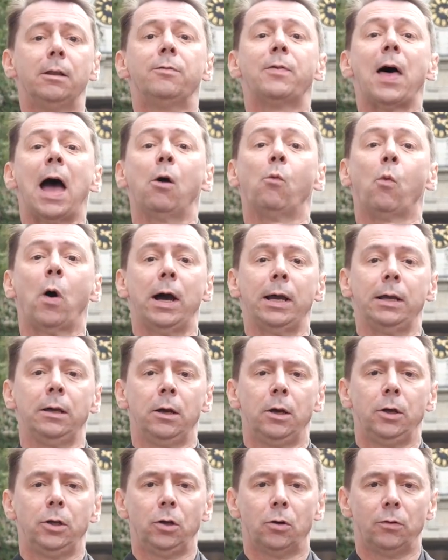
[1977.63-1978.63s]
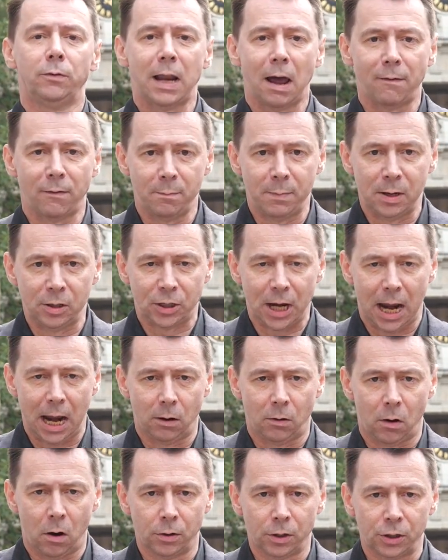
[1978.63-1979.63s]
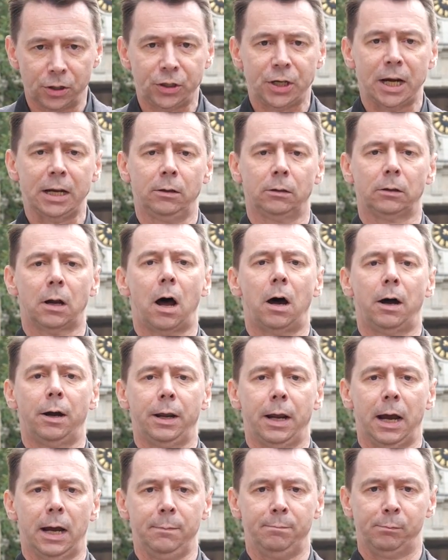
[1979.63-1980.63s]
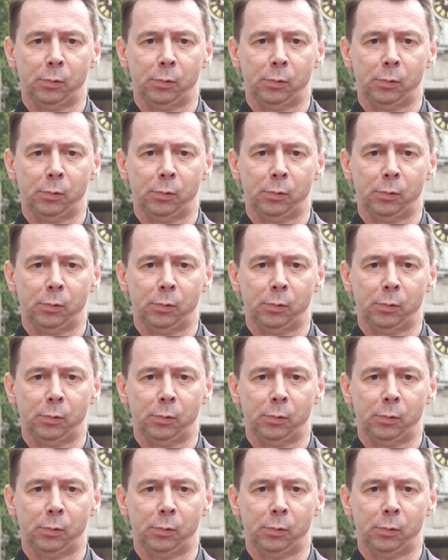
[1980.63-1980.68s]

That way, you'll never miss out on a single IEA